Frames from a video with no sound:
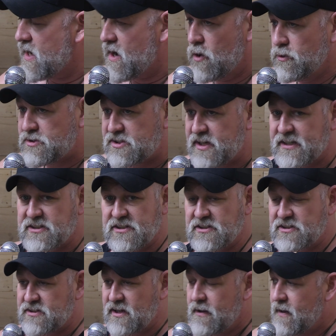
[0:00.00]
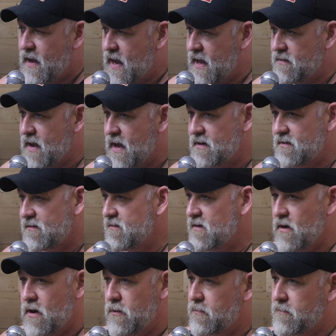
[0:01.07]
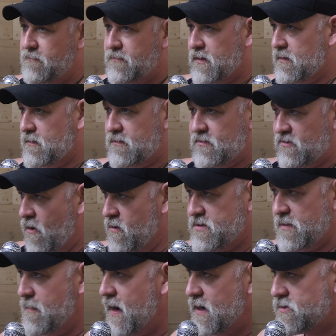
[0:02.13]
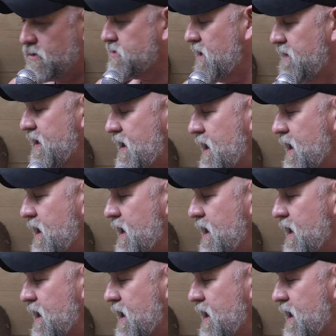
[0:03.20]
and 06s and sergeant majors in the